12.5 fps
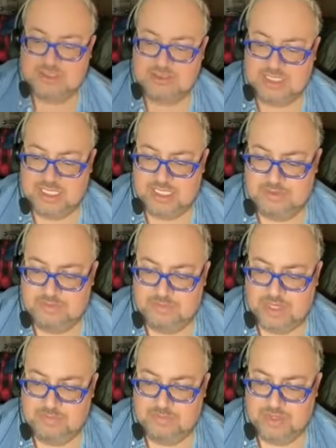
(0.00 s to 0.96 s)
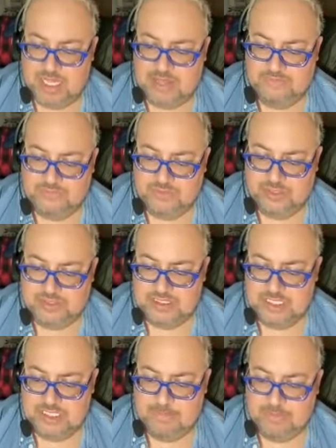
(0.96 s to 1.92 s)
tells me again um, after i
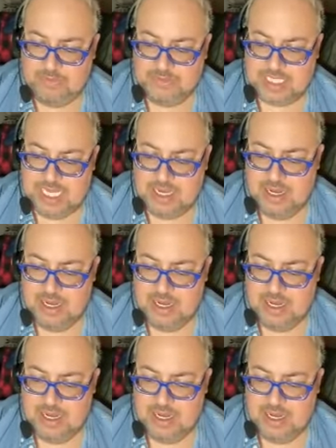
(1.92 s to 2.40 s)
see the emperors